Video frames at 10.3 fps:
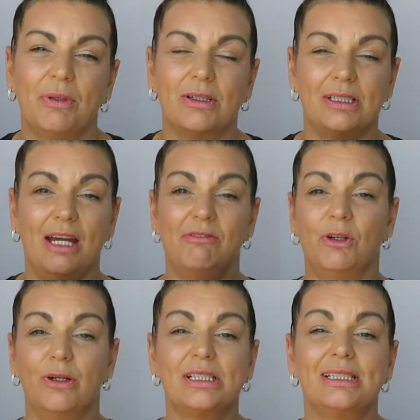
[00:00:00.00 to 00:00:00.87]
because I've
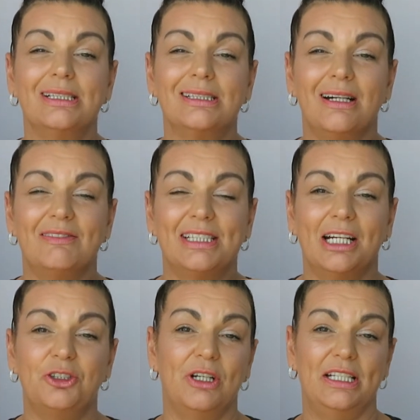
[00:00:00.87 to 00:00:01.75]
noticed since I've
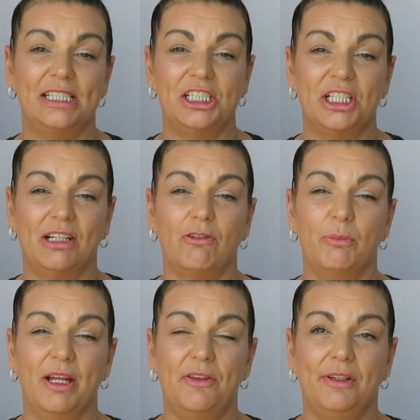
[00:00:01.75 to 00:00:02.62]
started transitioning
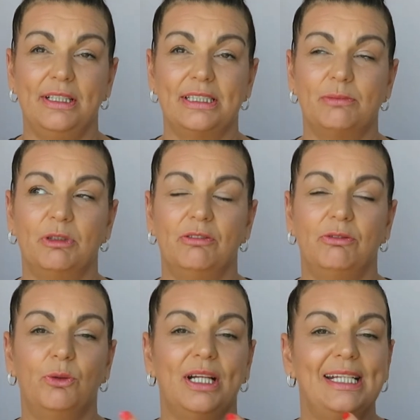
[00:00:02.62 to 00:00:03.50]
from my 30s to my
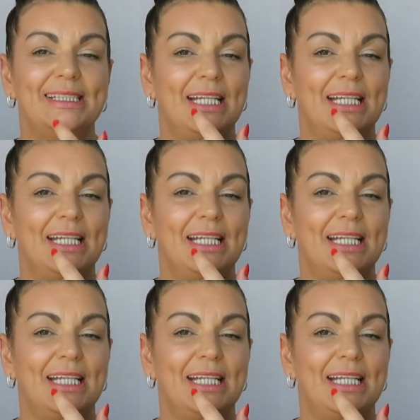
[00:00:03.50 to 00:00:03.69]
40s